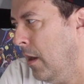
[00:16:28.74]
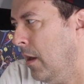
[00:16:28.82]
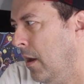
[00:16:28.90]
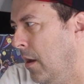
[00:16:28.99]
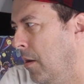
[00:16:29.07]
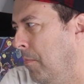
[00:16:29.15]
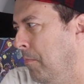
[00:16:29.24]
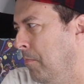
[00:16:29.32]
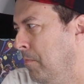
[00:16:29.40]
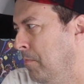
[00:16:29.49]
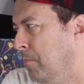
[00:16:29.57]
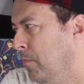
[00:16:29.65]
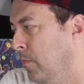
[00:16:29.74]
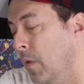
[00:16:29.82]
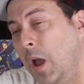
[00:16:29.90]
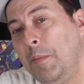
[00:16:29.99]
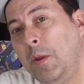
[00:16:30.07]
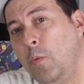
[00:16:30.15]

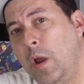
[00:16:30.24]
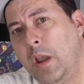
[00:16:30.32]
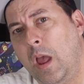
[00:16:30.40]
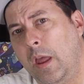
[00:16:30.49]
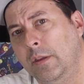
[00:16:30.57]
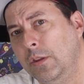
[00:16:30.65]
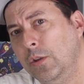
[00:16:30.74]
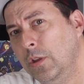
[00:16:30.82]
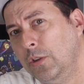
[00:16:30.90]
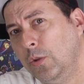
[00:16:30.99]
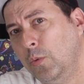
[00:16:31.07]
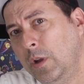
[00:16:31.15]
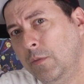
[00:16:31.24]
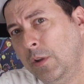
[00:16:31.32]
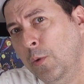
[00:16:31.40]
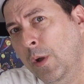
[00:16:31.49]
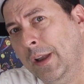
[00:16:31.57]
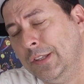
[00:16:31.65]
I mean, why not? You could do whatever
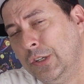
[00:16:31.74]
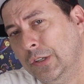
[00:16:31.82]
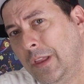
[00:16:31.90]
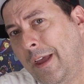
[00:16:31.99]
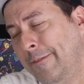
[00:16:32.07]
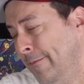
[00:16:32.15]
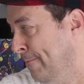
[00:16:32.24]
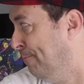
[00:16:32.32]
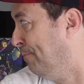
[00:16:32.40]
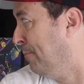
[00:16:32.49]
you want. It's your life.